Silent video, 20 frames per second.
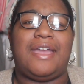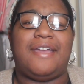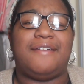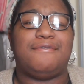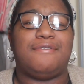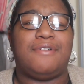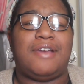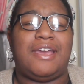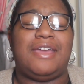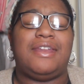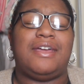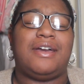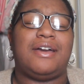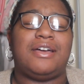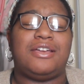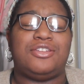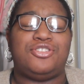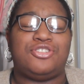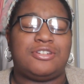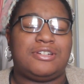have read
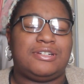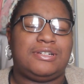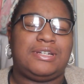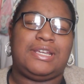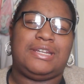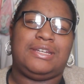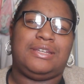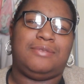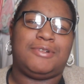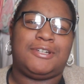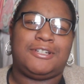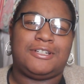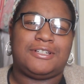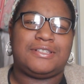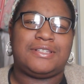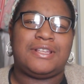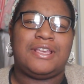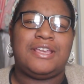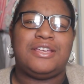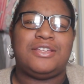190
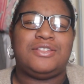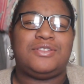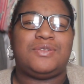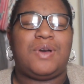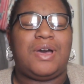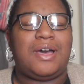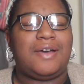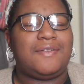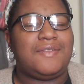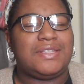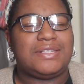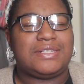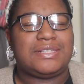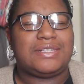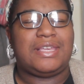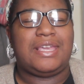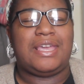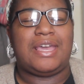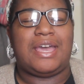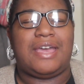books. So
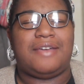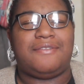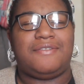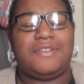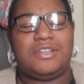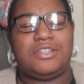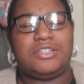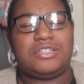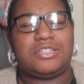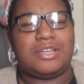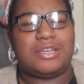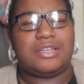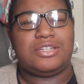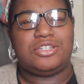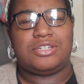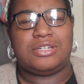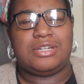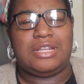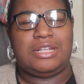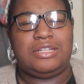obviously I finished
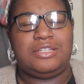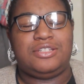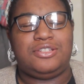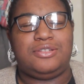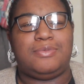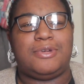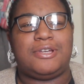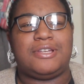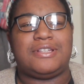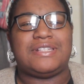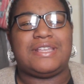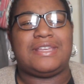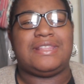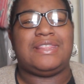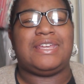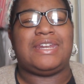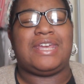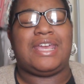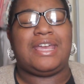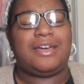182 books,
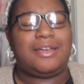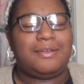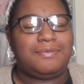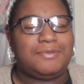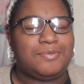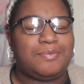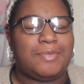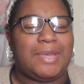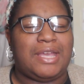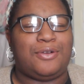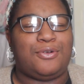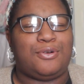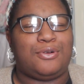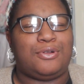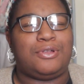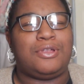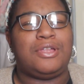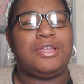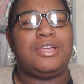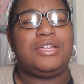and then I upped my
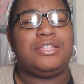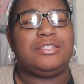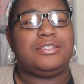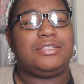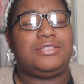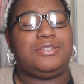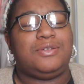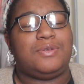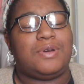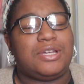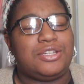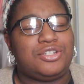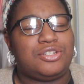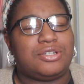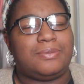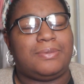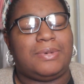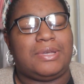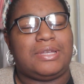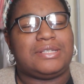goal to
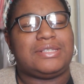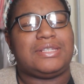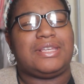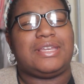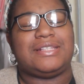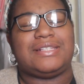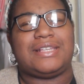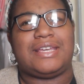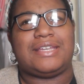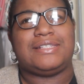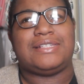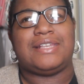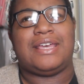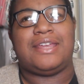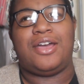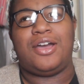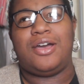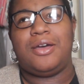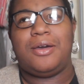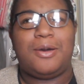200 books because I
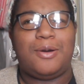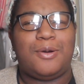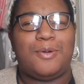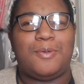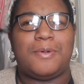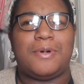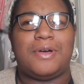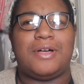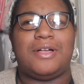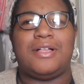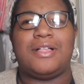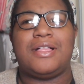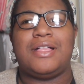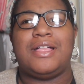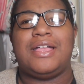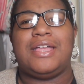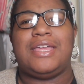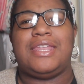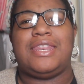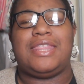said, oh, well,
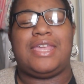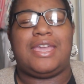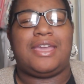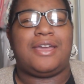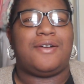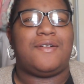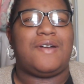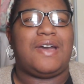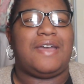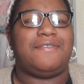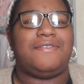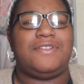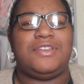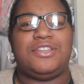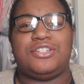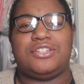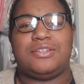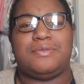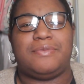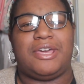now I
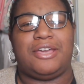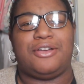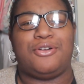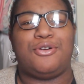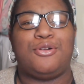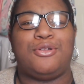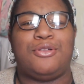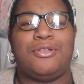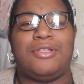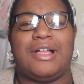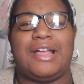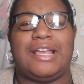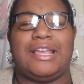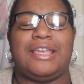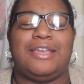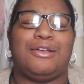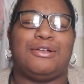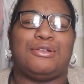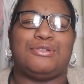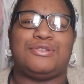finished my goal, I
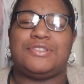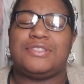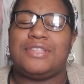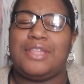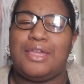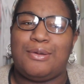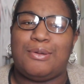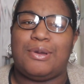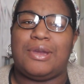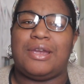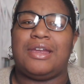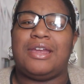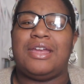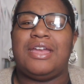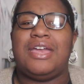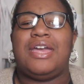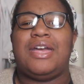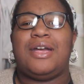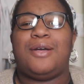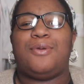can go slower.
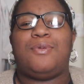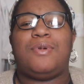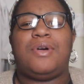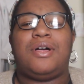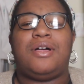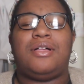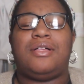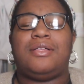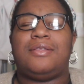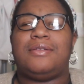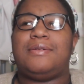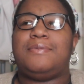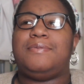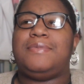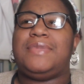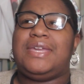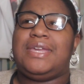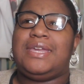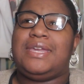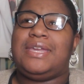Well,
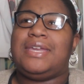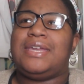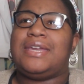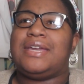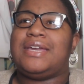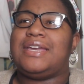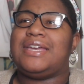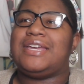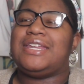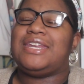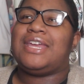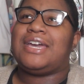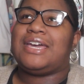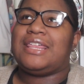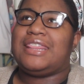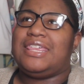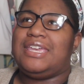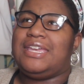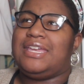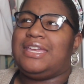me
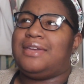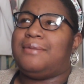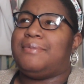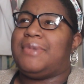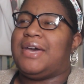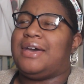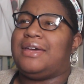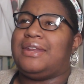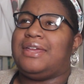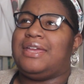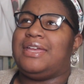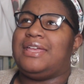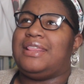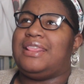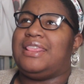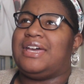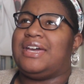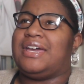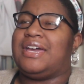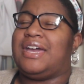not thinking about it,
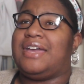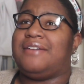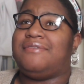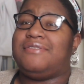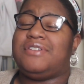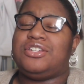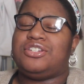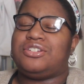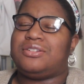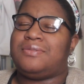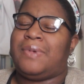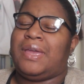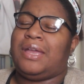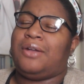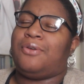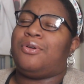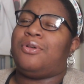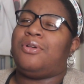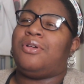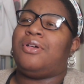that I finished my
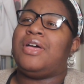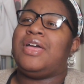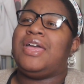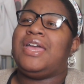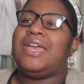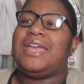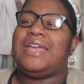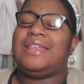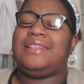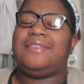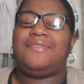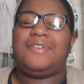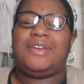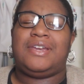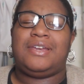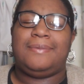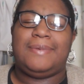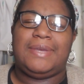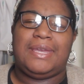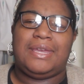goal in the
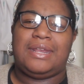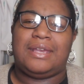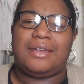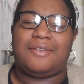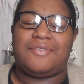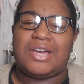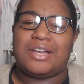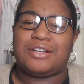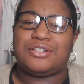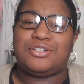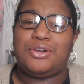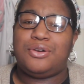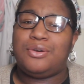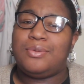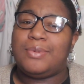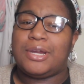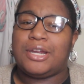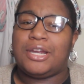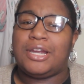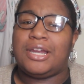very beginning of
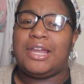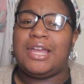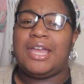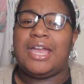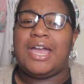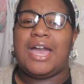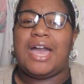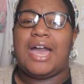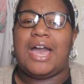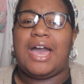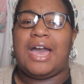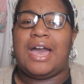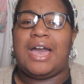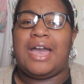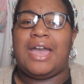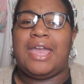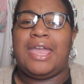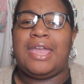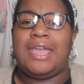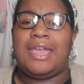October,
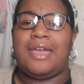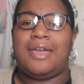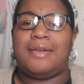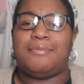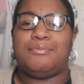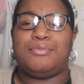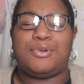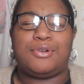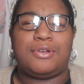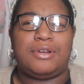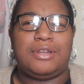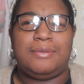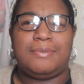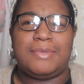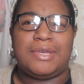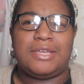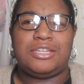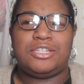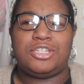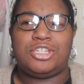I am pretty
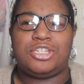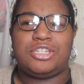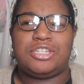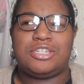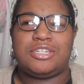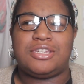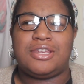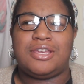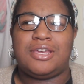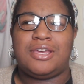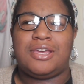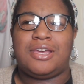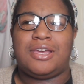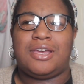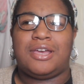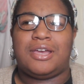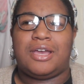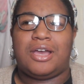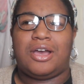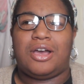much
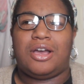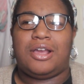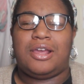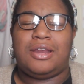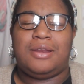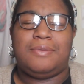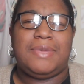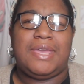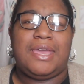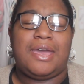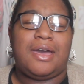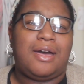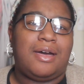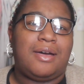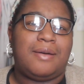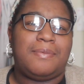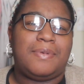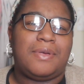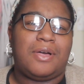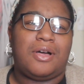going to be
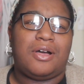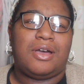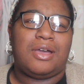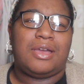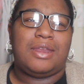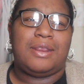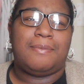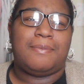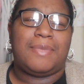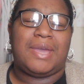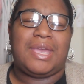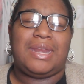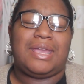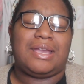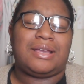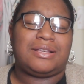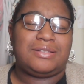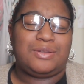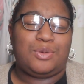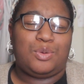up on my
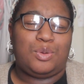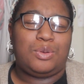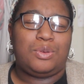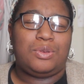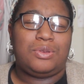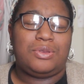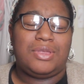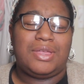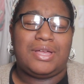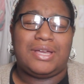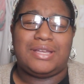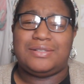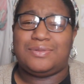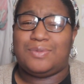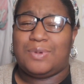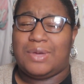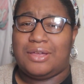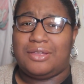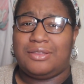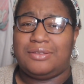next goal as
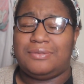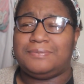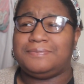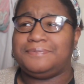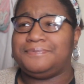well,